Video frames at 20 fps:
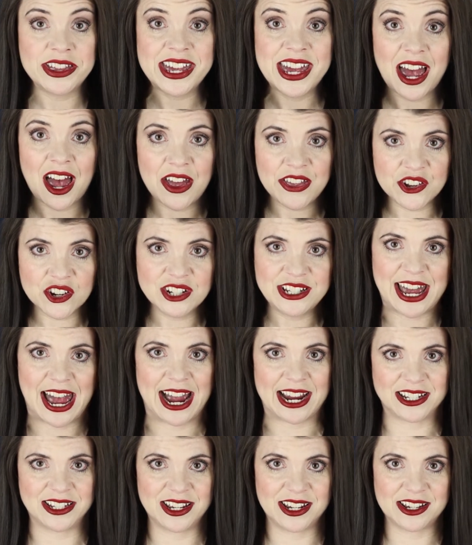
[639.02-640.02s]
the other
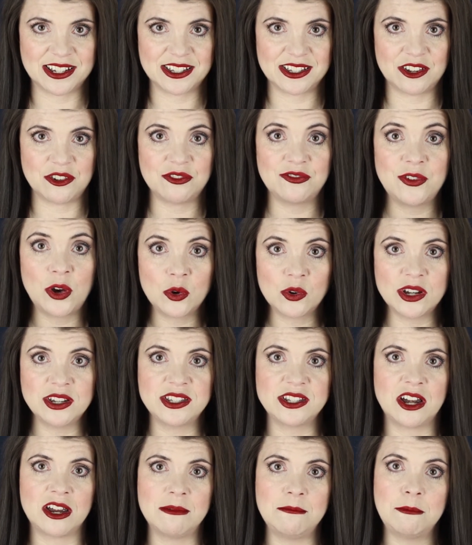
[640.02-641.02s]
tactics
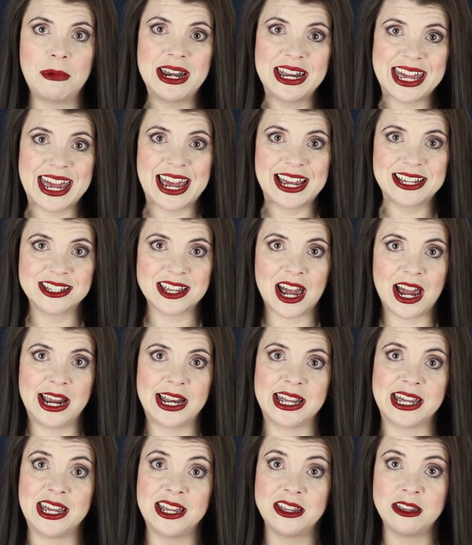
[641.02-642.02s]
focused on money
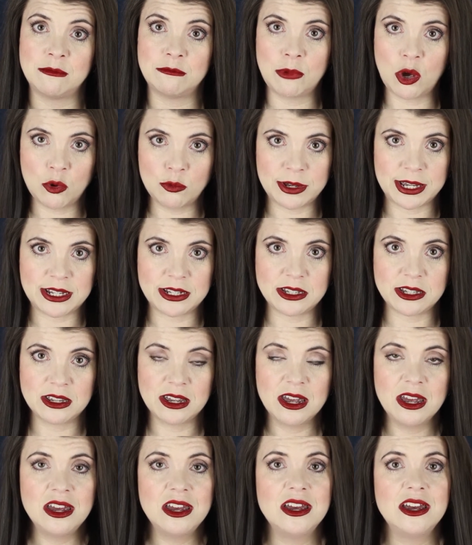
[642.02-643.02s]
anxiety in the moment,
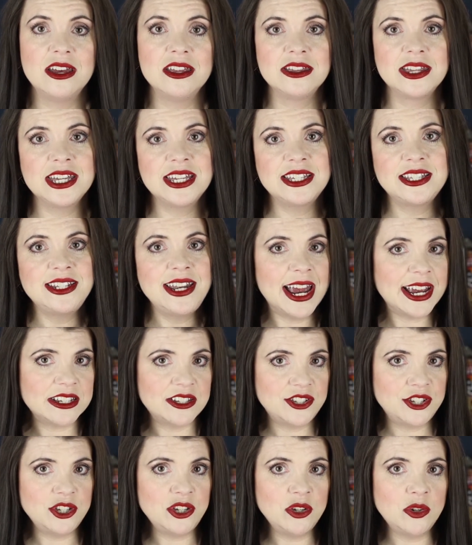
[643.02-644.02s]
these
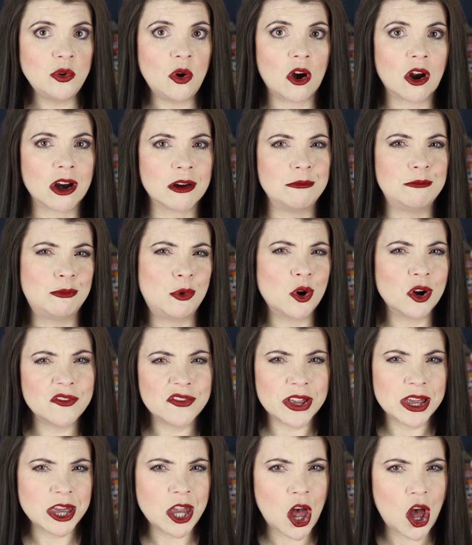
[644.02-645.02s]
next two are more of a
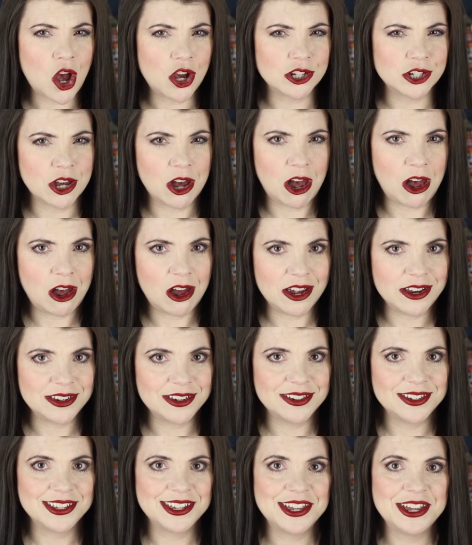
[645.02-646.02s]
long con.
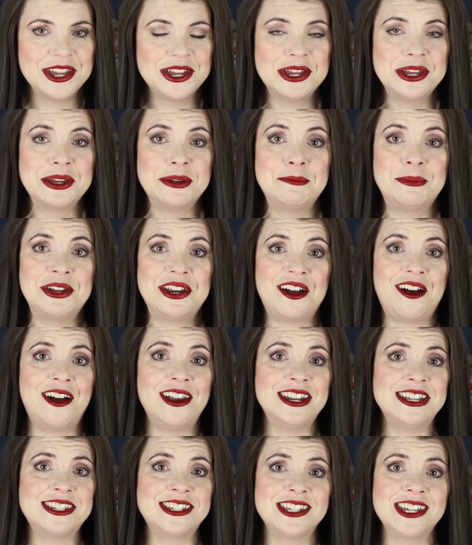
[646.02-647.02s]
But
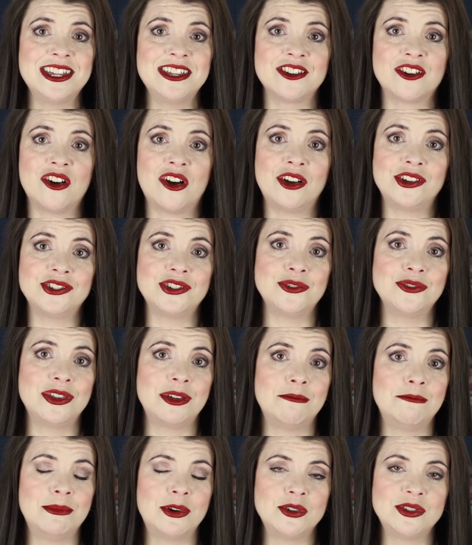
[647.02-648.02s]
honestly, they're also the
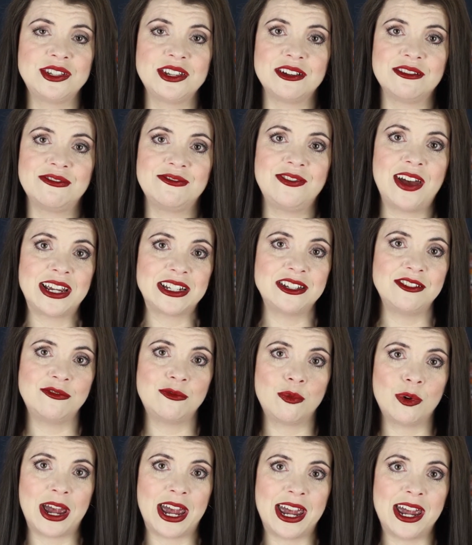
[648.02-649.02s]
most effective
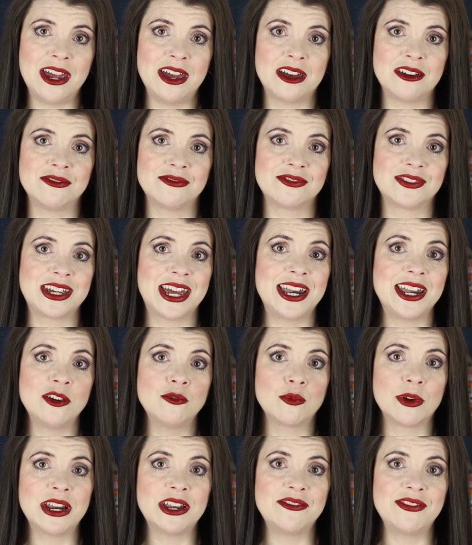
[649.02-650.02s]
way of getting
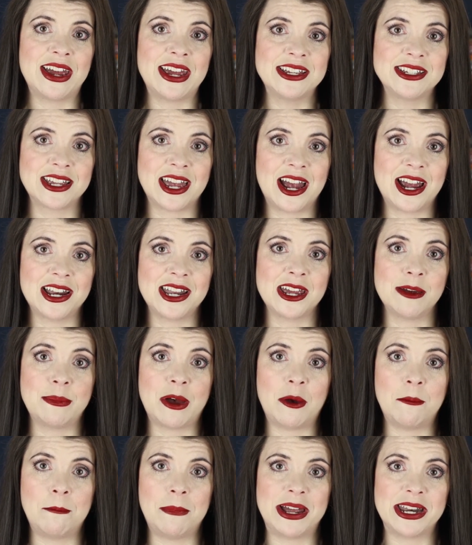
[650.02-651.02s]
rid of anxiety
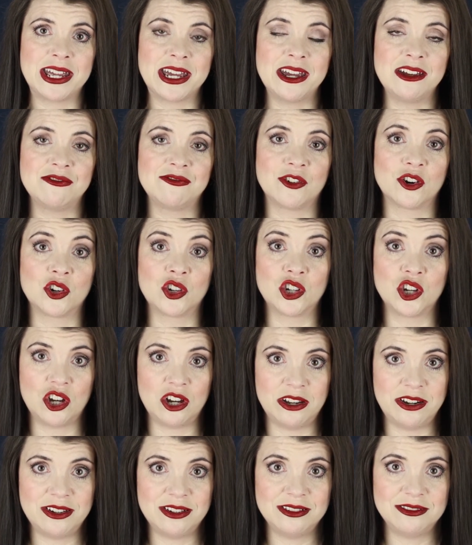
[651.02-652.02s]
about money for
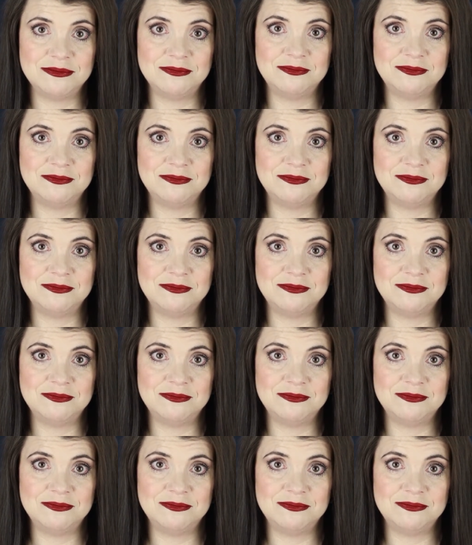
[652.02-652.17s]
good.